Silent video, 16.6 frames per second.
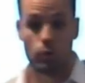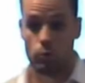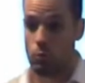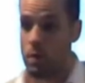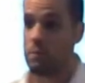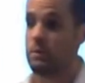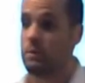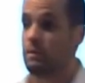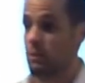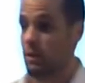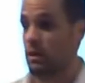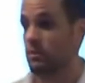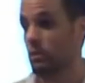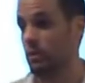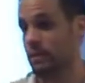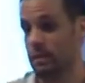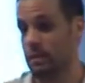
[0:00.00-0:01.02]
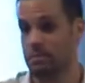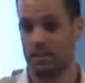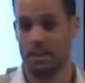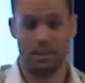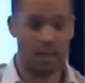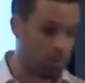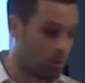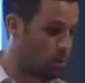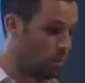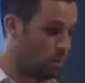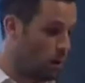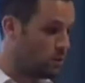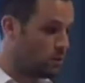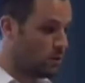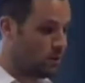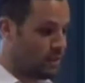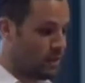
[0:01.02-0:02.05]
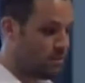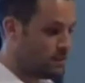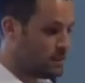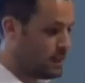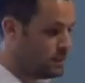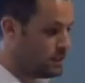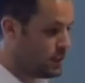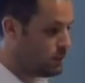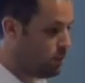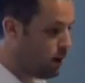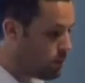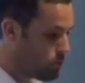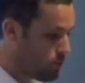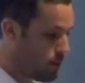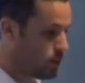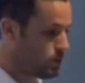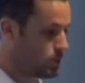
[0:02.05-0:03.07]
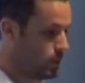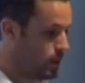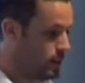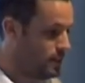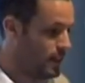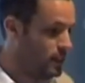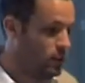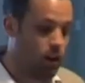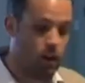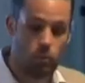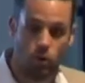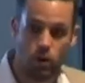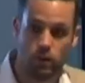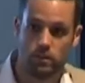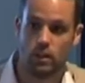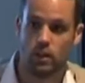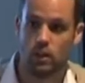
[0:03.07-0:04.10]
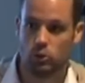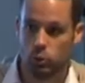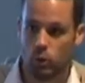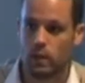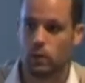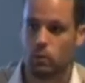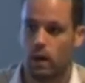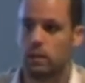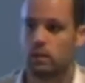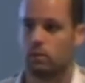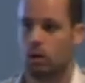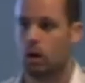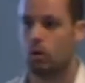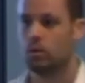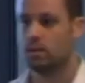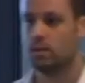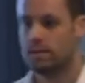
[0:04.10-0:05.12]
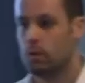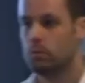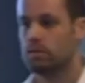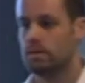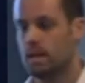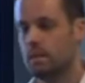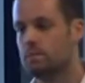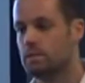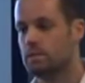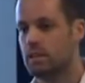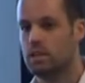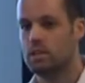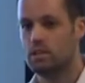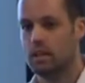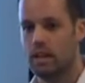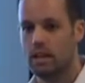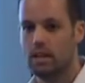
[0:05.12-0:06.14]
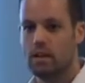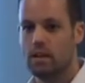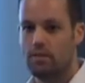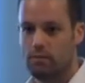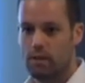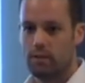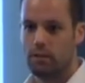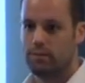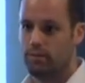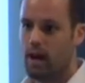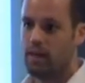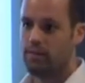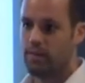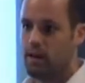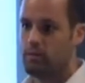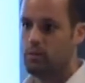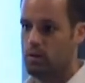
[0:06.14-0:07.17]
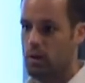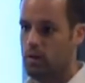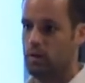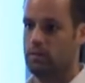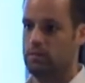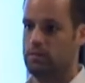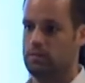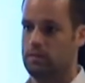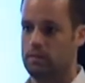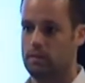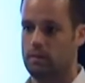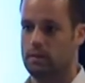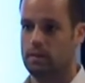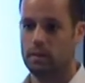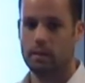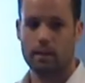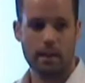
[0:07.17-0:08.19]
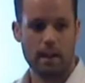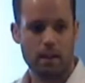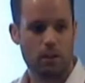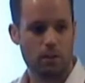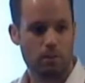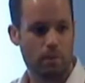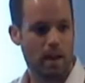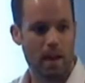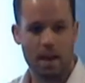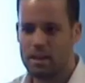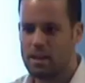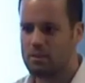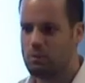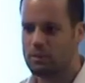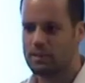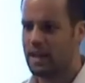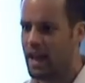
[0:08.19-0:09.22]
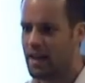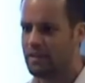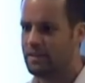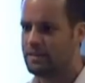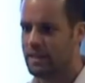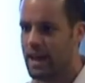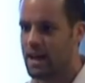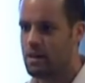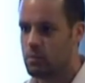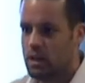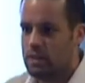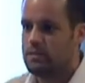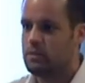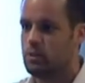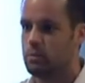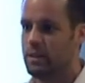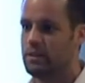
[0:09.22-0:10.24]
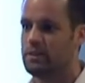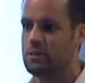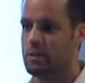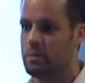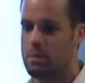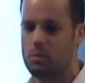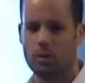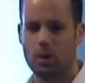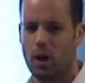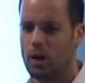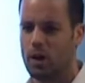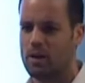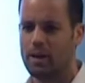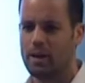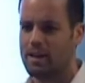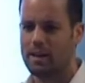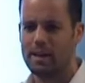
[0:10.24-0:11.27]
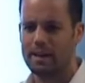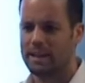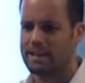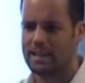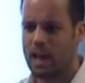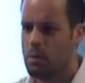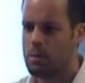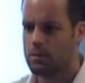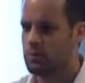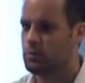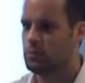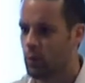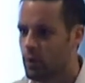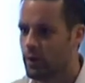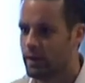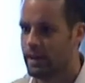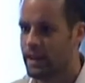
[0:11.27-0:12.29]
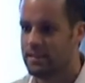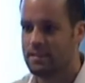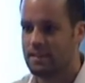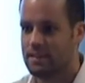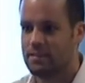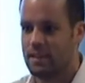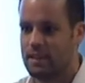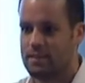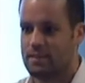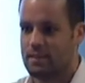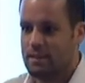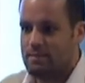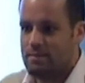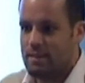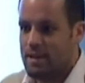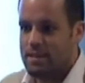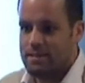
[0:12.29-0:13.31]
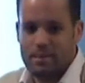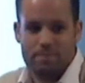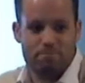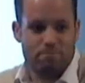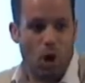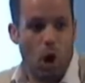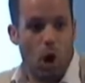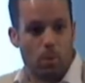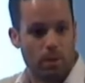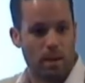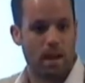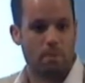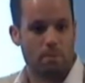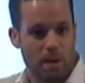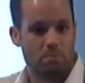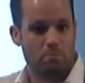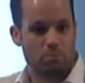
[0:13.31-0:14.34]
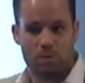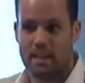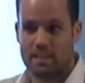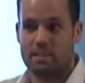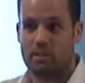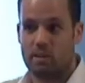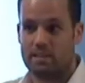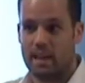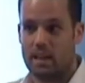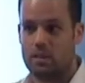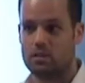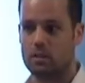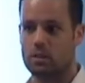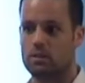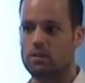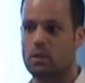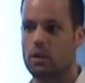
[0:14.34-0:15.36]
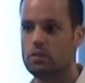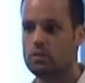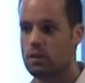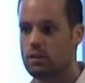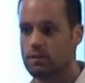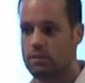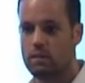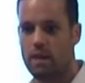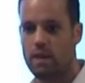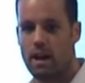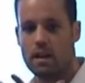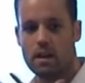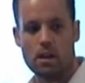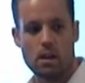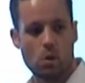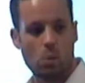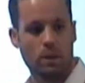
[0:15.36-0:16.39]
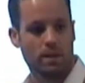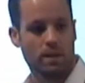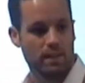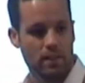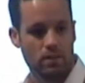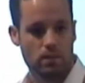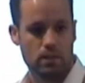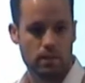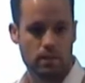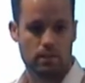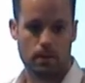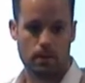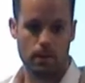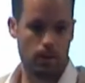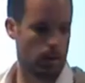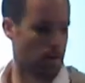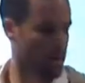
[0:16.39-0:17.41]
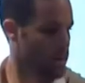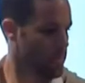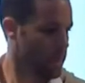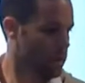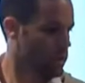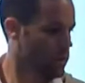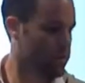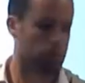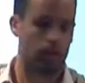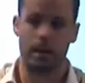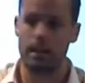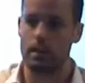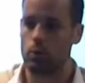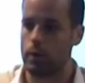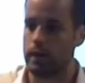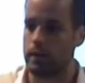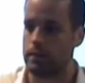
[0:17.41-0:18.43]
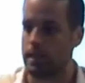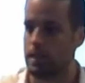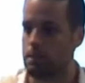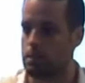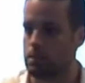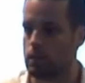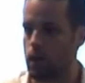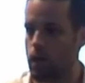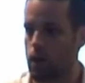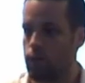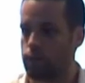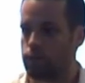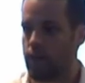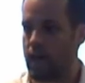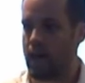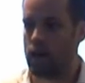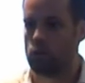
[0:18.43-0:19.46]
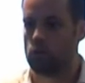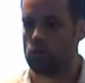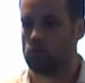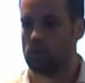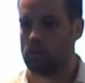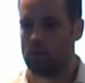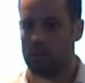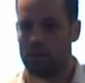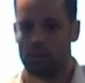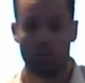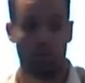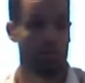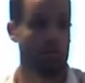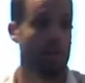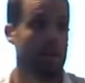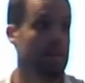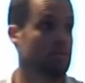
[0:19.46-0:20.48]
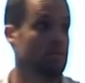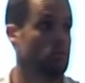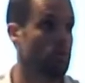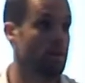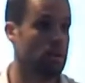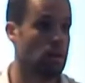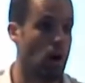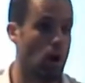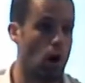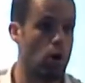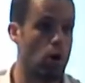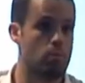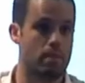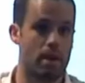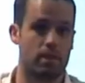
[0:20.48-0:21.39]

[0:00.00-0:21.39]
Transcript: When I sold the MCG, when we both sold the MCG, my press release headline was 21-year-old sells the MCG for under $500. What the hell is that? When I still mention it, people go, tell me the story. It's an opener. People gets their attention. So you just got to figure out what the attention is. 3 quick tips of or 3 quick home